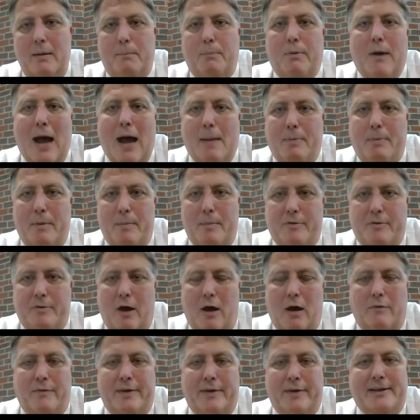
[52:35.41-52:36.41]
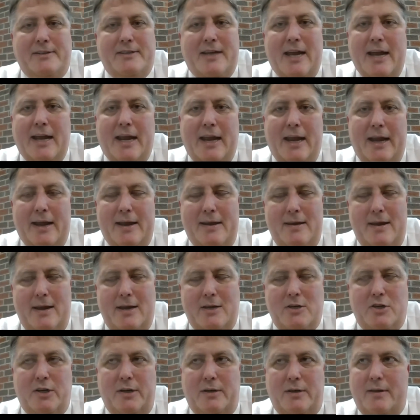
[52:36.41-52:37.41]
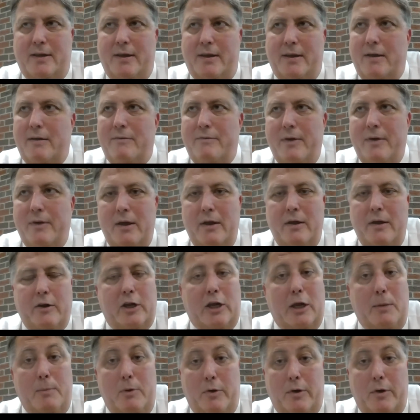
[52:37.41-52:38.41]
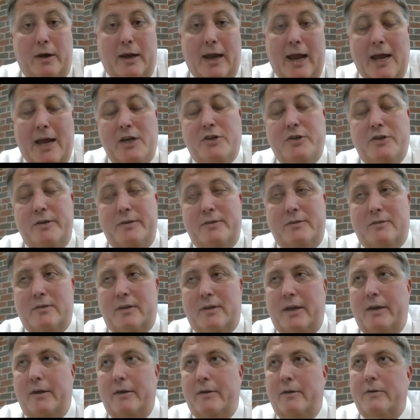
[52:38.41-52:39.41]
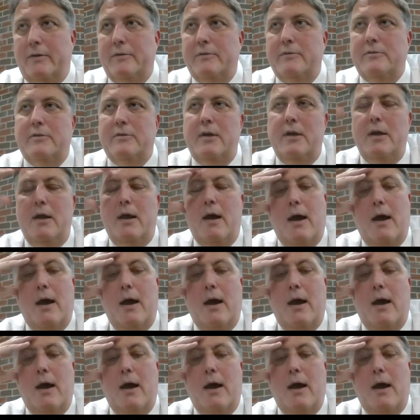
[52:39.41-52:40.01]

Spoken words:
problem solving, taking initiative, communication skills.